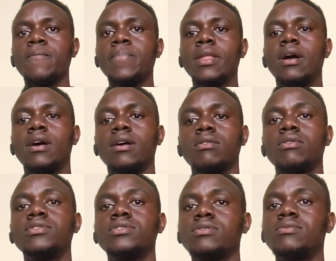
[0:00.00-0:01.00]

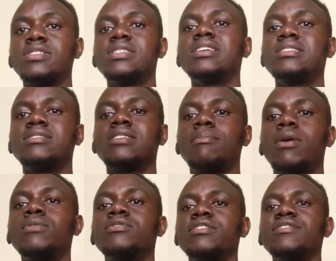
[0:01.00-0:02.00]
because research is
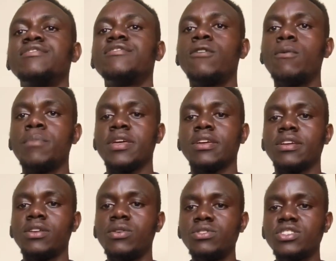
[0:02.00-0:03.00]
about informing,
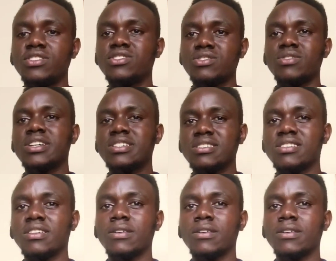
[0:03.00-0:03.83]
not instructing.